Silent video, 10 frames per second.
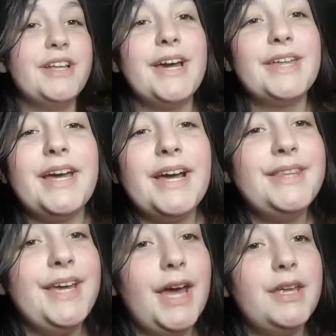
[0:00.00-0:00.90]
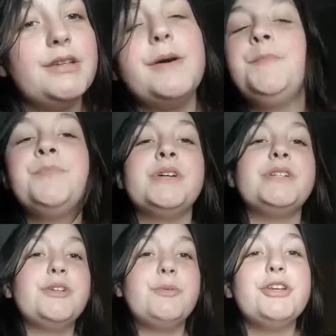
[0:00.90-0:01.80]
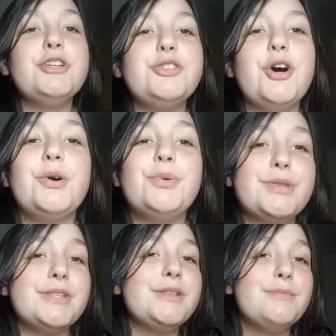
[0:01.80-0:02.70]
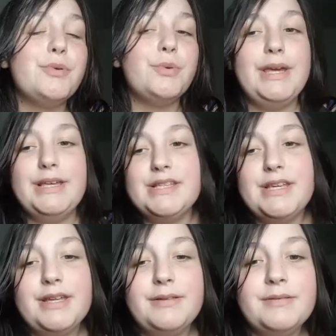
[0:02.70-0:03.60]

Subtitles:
like that in the end. So we're going to start off with the simple, easy